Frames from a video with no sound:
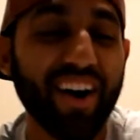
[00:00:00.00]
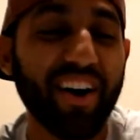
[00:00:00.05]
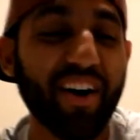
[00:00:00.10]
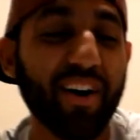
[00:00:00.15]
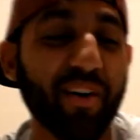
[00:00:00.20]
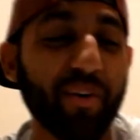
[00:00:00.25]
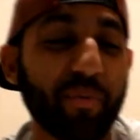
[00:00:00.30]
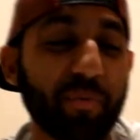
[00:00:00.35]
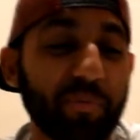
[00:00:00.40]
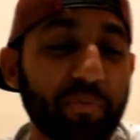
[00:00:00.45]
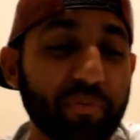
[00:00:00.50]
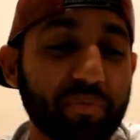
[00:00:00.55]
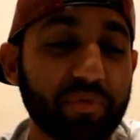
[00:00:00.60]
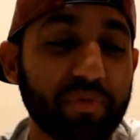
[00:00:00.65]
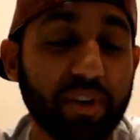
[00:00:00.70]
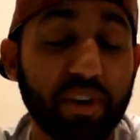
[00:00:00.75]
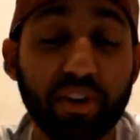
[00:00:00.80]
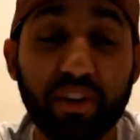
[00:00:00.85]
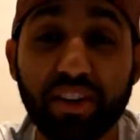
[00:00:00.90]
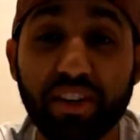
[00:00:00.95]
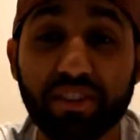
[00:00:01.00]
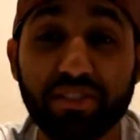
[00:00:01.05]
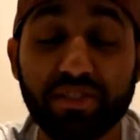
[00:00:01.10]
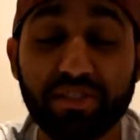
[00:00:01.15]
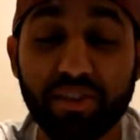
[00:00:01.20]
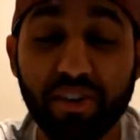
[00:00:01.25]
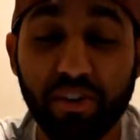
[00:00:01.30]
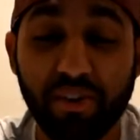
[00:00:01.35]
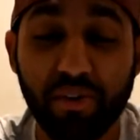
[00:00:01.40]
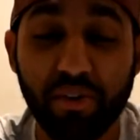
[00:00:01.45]
Um, all right.
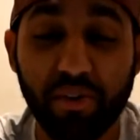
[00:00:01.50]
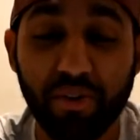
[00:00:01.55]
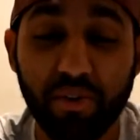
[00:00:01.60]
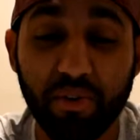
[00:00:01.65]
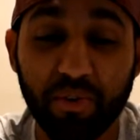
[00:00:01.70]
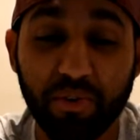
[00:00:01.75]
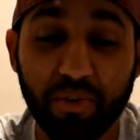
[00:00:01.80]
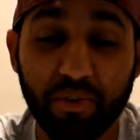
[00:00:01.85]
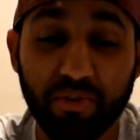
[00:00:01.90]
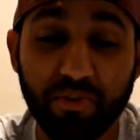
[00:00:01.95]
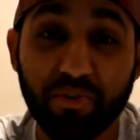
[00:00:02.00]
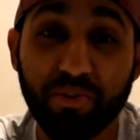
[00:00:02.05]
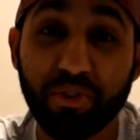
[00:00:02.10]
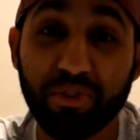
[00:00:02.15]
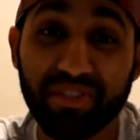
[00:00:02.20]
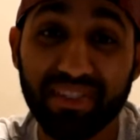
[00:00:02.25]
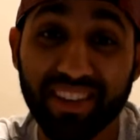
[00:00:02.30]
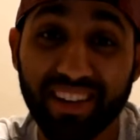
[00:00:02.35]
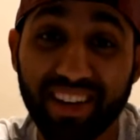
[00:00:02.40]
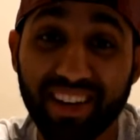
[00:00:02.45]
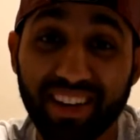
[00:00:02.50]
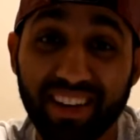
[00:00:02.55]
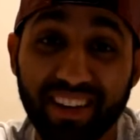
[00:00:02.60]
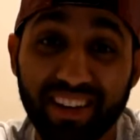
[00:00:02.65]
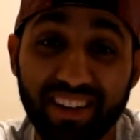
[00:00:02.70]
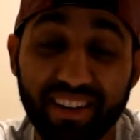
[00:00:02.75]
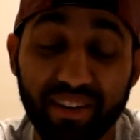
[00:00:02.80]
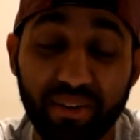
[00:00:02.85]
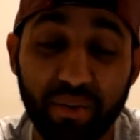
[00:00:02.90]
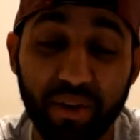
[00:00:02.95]
So for today,
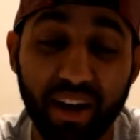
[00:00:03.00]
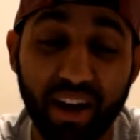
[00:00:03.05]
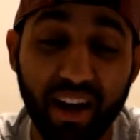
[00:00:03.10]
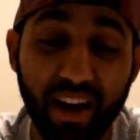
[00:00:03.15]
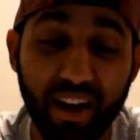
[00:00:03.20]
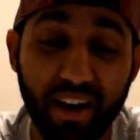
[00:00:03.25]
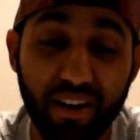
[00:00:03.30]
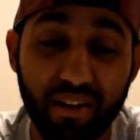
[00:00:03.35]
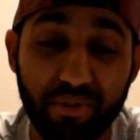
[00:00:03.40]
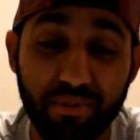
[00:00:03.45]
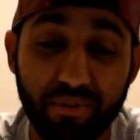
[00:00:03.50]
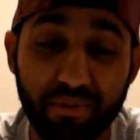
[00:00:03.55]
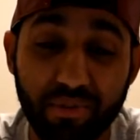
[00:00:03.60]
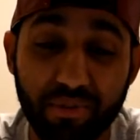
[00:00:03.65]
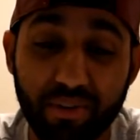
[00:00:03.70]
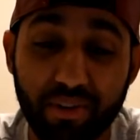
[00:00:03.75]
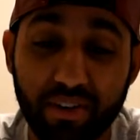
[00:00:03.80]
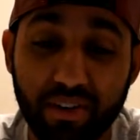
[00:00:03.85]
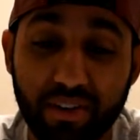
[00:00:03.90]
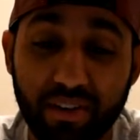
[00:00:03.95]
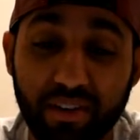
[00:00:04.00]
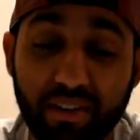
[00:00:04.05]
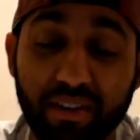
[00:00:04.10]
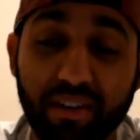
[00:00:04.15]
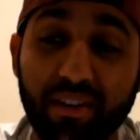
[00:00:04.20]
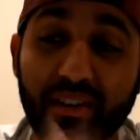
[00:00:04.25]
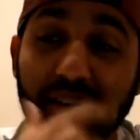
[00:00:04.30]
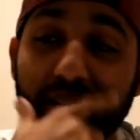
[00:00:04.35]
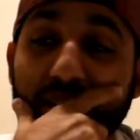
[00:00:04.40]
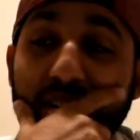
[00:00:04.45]
we have
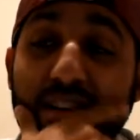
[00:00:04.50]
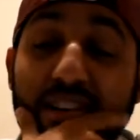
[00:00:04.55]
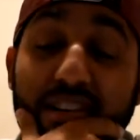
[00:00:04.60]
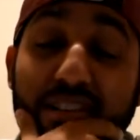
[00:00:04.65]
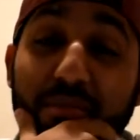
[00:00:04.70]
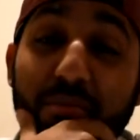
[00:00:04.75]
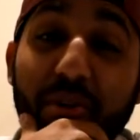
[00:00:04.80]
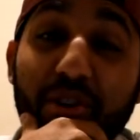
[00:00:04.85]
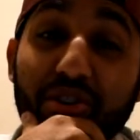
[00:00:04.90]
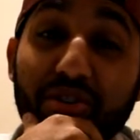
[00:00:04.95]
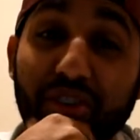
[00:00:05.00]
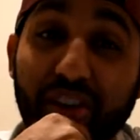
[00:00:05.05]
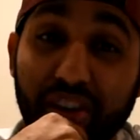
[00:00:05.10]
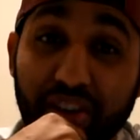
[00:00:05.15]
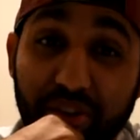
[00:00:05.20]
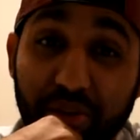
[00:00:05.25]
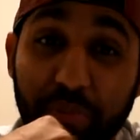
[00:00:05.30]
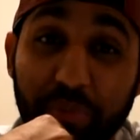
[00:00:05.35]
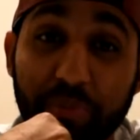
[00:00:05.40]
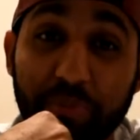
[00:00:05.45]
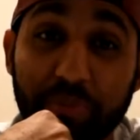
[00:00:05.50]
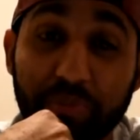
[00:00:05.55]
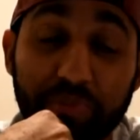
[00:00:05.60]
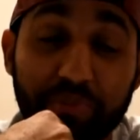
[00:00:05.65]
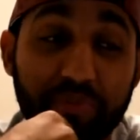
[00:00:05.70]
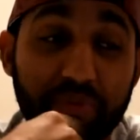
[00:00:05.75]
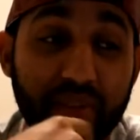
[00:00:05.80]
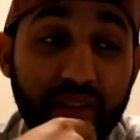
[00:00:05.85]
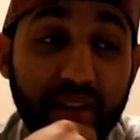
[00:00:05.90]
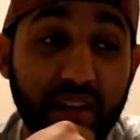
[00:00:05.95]
a special item.
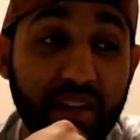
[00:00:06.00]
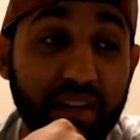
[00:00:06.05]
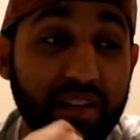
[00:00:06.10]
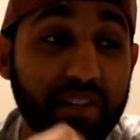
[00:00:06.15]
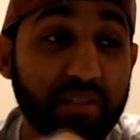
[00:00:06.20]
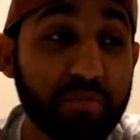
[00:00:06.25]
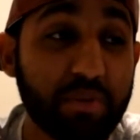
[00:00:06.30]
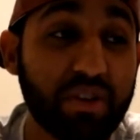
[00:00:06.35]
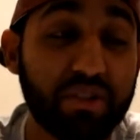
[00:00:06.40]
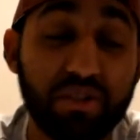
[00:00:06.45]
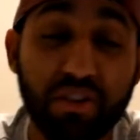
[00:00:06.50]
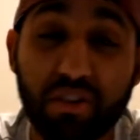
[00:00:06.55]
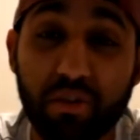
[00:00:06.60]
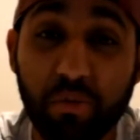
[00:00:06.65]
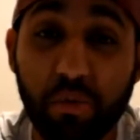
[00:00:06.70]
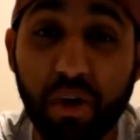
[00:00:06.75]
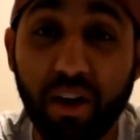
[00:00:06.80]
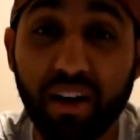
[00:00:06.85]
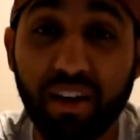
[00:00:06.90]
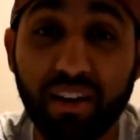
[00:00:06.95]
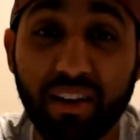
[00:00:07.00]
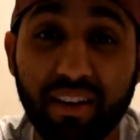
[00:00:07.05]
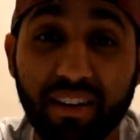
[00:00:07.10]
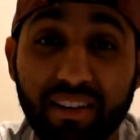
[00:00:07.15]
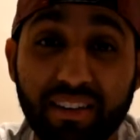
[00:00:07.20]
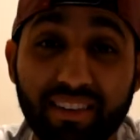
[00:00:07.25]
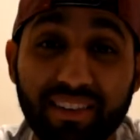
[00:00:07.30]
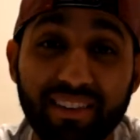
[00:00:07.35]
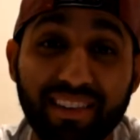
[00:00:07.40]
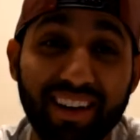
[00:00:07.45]
Special item? Why?
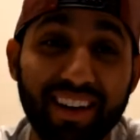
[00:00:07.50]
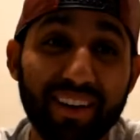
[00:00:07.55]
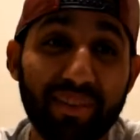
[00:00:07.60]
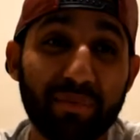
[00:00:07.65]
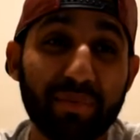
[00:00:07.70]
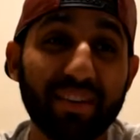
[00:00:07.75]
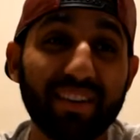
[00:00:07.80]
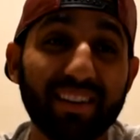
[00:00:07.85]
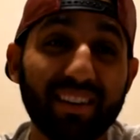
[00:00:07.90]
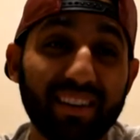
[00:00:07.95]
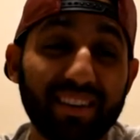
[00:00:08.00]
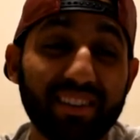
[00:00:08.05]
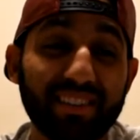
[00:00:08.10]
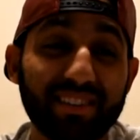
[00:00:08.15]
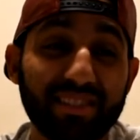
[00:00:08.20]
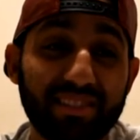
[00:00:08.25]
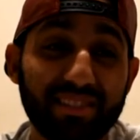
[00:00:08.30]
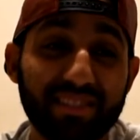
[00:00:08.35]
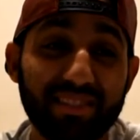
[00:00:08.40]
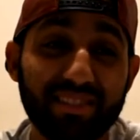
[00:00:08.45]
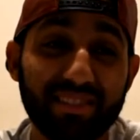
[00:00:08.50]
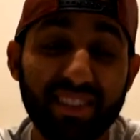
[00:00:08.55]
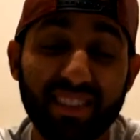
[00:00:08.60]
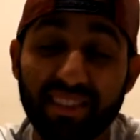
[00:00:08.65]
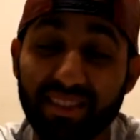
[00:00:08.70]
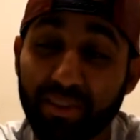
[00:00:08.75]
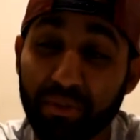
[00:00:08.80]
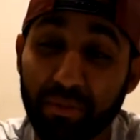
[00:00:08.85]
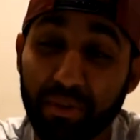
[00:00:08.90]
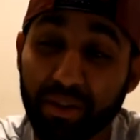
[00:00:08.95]
Not because it's
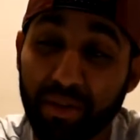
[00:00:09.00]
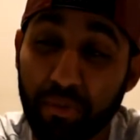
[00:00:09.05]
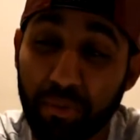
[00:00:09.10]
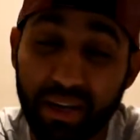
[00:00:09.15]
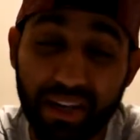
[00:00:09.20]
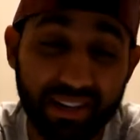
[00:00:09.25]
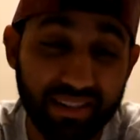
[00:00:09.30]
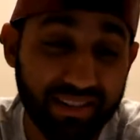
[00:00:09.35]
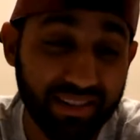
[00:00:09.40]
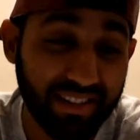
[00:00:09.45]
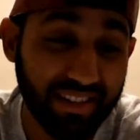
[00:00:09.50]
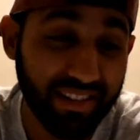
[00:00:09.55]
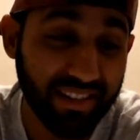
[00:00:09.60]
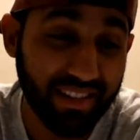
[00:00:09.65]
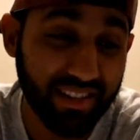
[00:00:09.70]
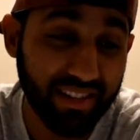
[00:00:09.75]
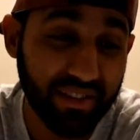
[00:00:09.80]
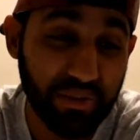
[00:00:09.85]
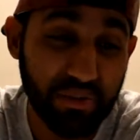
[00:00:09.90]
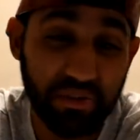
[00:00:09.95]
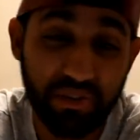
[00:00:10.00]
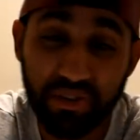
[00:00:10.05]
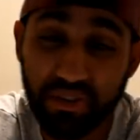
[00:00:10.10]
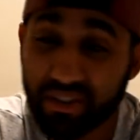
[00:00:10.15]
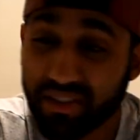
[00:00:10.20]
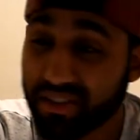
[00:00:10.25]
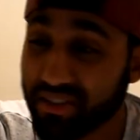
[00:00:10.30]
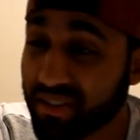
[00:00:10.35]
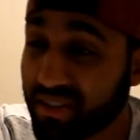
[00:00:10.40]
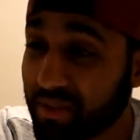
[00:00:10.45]
something amazing
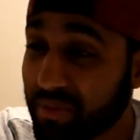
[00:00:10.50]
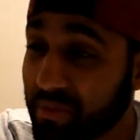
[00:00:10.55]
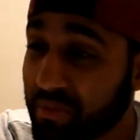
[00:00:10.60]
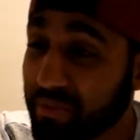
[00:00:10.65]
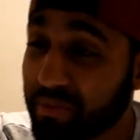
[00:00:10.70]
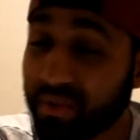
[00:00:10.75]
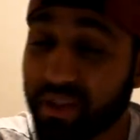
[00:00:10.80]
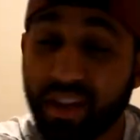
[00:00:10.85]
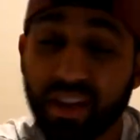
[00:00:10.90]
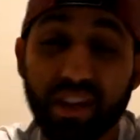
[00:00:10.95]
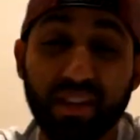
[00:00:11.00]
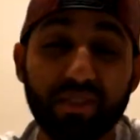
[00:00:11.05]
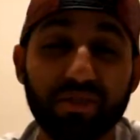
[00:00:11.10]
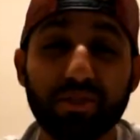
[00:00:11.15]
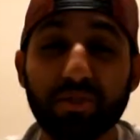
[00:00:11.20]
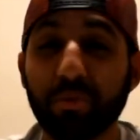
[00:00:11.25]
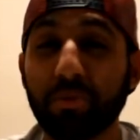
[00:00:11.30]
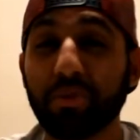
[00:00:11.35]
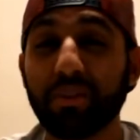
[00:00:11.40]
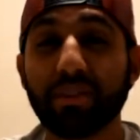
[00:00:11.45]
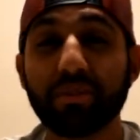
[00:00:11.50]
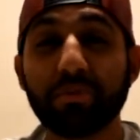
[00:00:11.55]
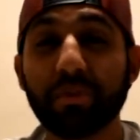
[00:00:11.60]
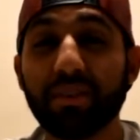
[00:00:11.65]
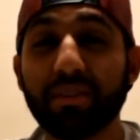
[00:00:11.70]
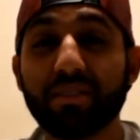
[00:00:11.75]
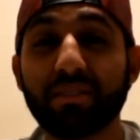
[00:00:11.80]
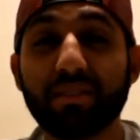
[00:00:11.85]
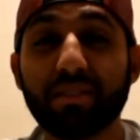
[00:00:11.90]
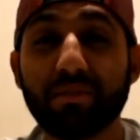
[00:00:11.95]
or some super
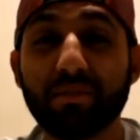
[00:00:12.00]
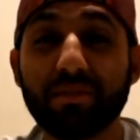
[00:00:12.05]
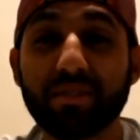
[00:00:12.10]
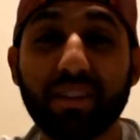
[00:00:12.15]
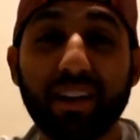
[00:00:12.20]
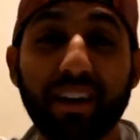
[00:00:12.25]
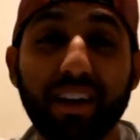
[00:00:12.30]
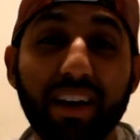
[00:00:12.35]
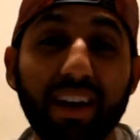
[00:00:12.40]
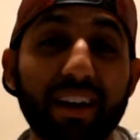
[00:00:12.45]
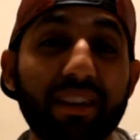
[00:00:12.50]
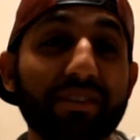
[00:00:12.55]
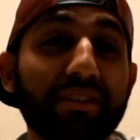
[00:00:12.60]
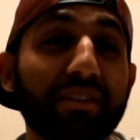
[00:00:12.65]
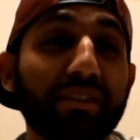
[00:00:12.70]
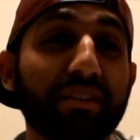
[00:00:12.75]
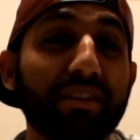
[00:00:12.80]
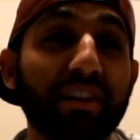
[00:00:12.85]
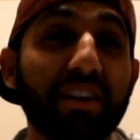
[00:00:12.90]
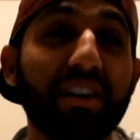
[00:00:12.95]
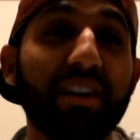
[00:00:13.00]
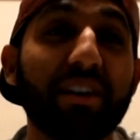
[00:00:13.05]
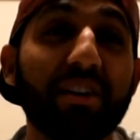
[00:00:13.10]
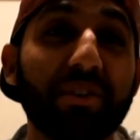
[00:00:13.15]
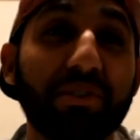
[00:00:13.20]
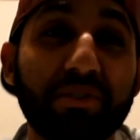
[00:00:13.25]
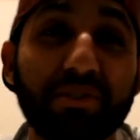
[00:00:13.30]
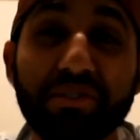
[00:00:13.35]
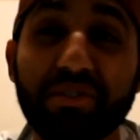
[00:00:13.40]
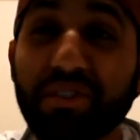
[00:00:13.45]
expensive tech gadget
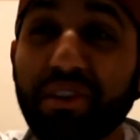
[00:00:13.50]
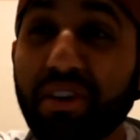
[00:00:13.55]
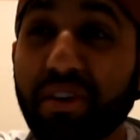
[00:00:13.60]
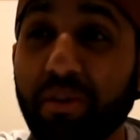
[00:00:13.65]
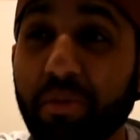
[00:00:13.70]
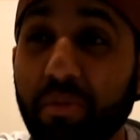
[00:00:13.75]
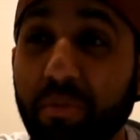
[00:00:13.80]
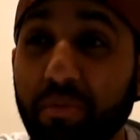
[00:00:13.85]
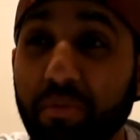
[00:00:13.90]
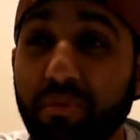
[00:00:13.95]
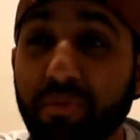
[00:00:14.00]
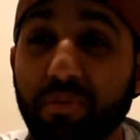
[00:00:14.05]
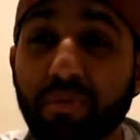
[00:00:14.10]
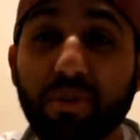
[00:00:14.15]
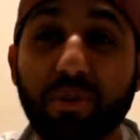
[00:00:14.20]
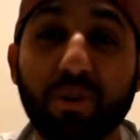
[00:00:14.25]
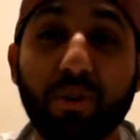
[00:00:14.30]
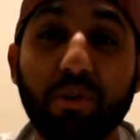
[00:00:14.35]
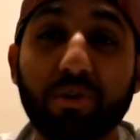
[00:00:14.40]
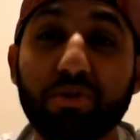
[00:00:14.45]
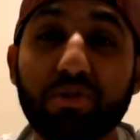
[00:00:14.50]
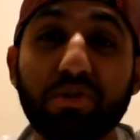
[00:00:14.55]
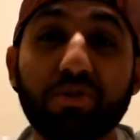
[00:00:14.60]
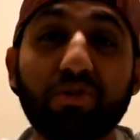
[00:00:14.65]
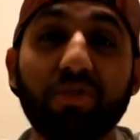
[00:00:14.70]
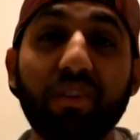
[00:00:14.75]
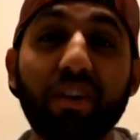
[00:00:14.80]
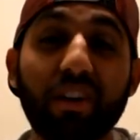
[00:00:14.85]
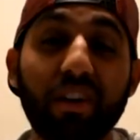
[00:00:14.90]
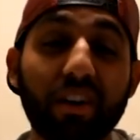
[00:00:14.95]
or some ultra
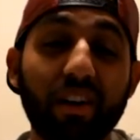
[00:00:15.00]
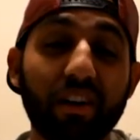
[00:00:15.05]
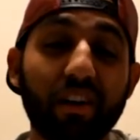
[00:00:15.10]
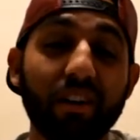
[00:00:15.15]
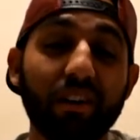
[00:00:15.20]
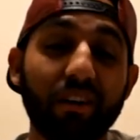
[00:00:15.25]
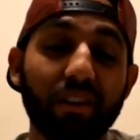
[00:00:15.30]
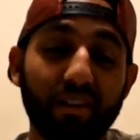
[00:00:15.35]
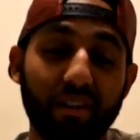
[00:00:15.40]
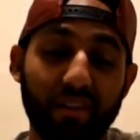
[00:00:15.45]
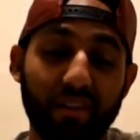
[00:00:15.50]
rare